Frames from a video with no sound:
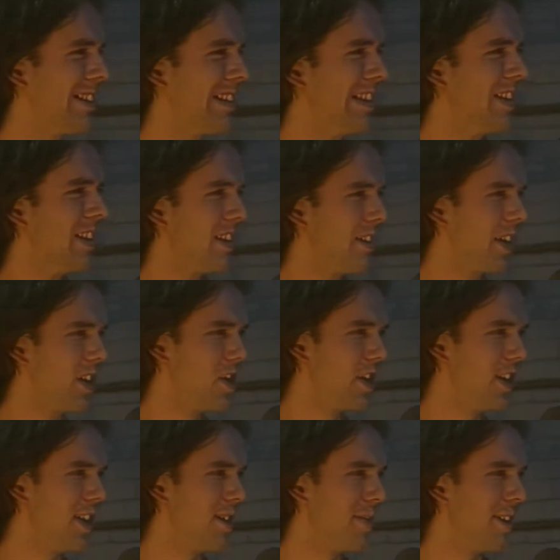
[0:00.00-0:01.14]
I think he
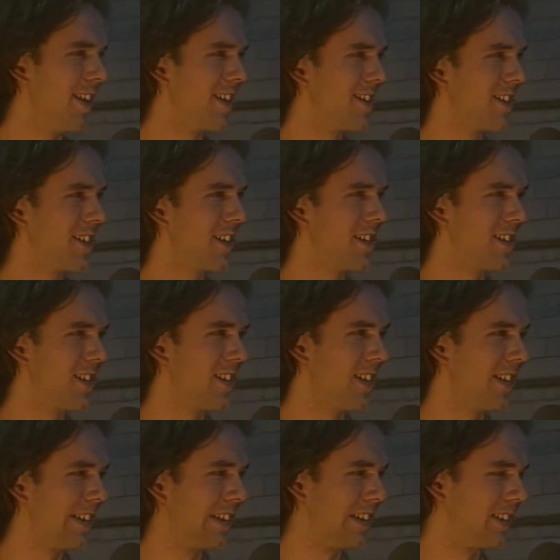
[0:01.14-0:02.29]
cheated a bit. I just think there's uh,
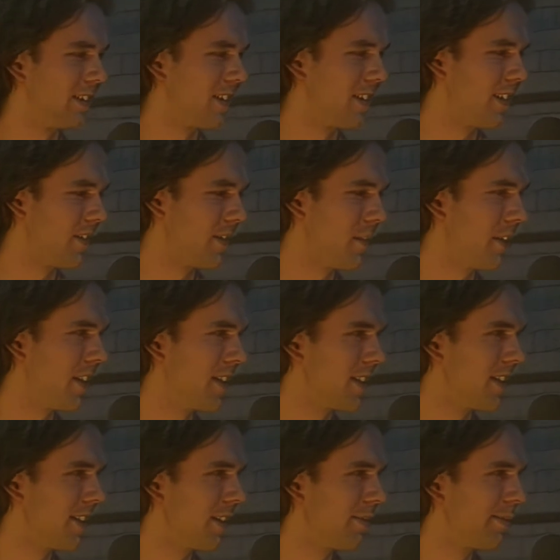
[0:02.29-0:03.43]
you know, something he
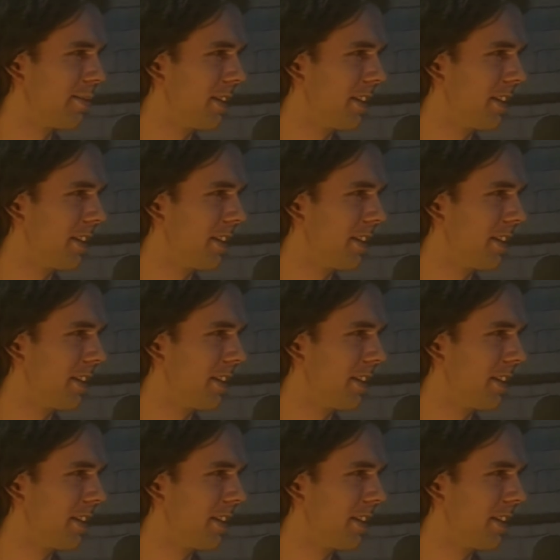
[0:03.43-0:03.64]
doesn't know. But...